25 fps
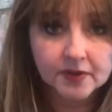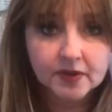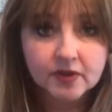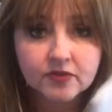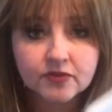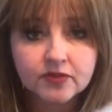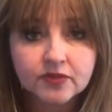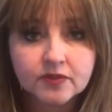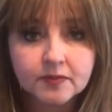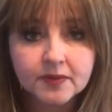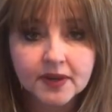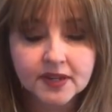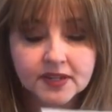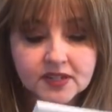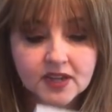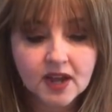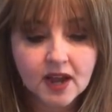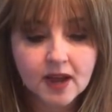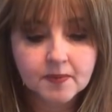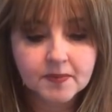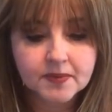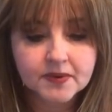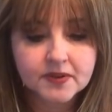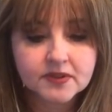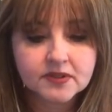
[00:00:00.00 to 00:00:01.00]
For my
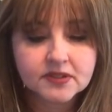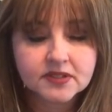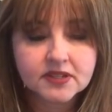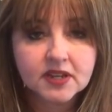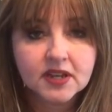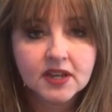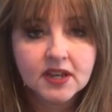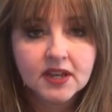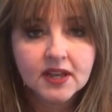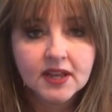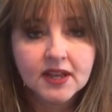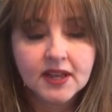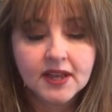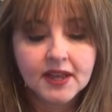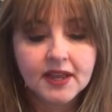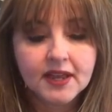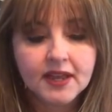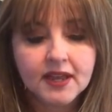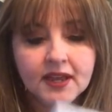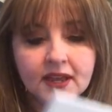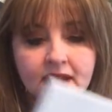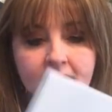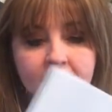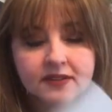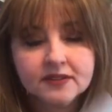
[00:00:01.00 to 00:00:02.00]
toppers.
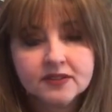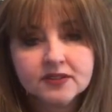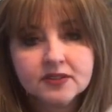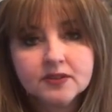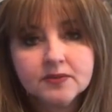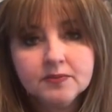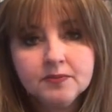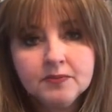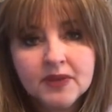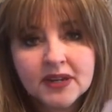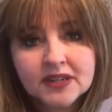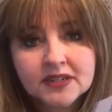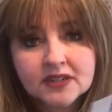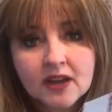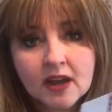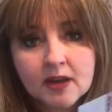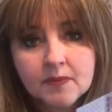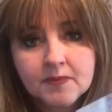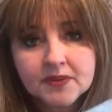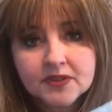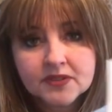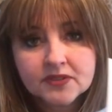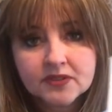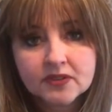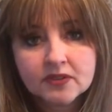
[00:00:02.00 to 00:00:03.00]
And my
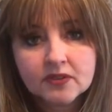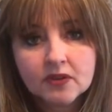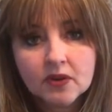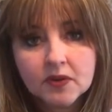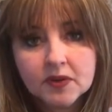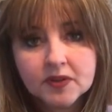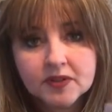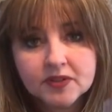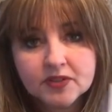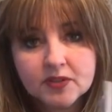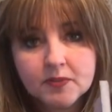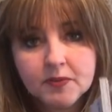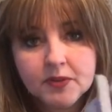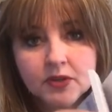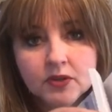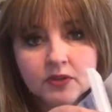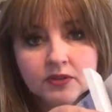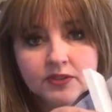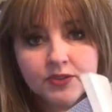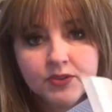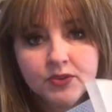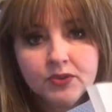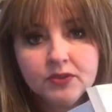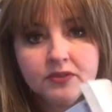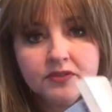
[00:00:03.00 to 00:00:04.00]
toppers are going to be
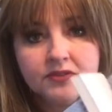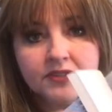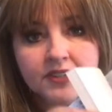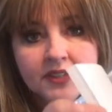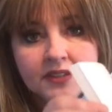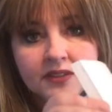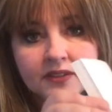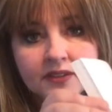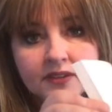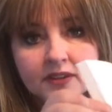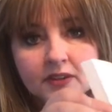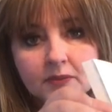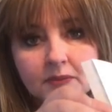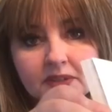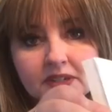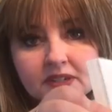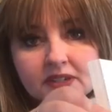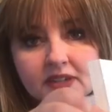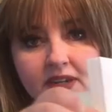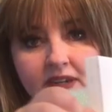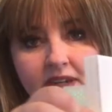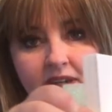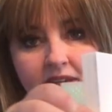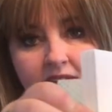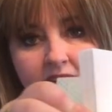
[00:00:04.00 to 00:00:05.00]
old jewelry, and they're going to be
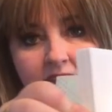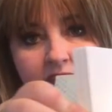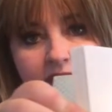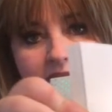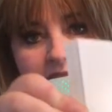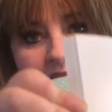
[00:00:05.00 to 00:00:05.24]
tiny. And I